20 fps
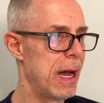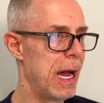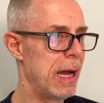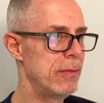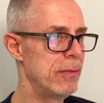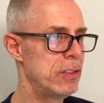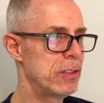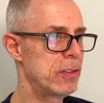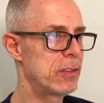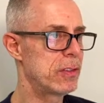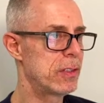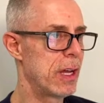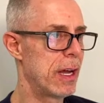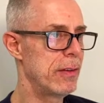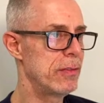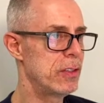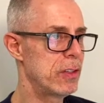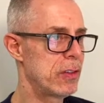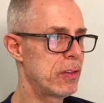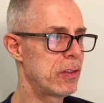I've just
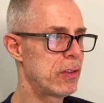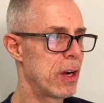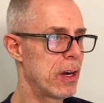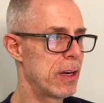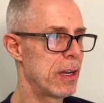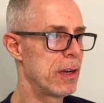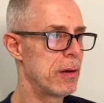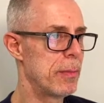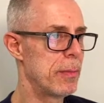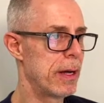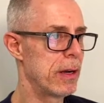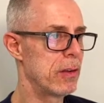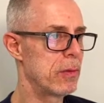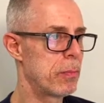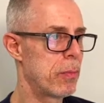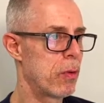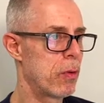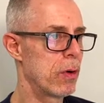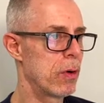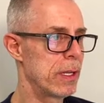started about
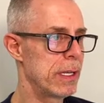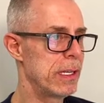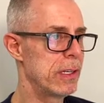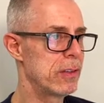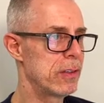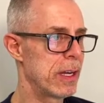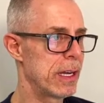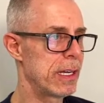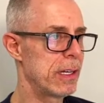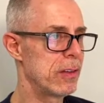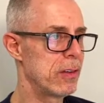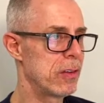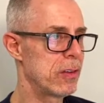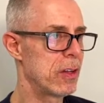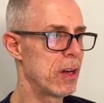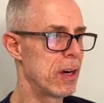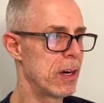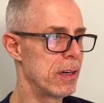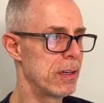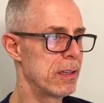as poorly as I can
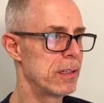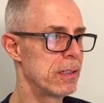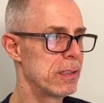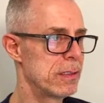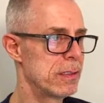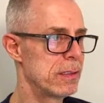start.